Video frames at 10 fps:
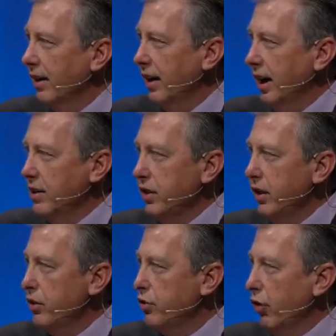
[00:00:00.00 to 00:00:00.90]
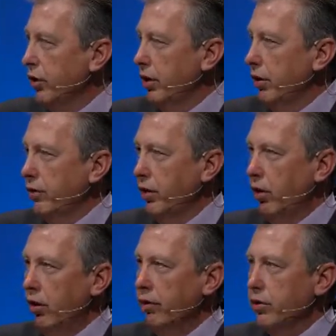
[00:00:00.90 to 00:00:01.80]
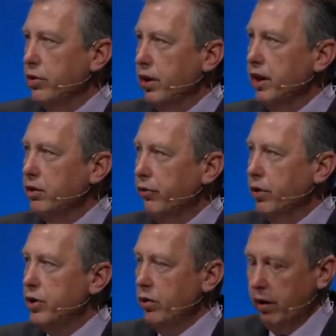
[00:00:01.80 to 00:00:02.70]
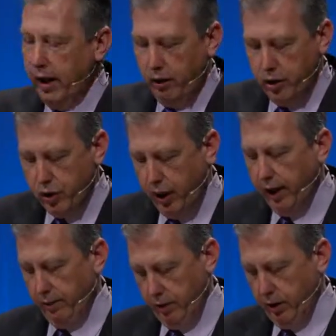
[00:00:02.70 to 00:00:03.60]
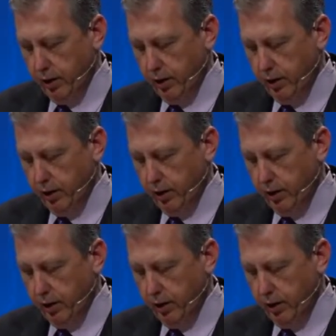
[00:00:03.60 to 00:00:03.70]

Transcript: Isn't it a joy to know that all those things of which you are now ashamed,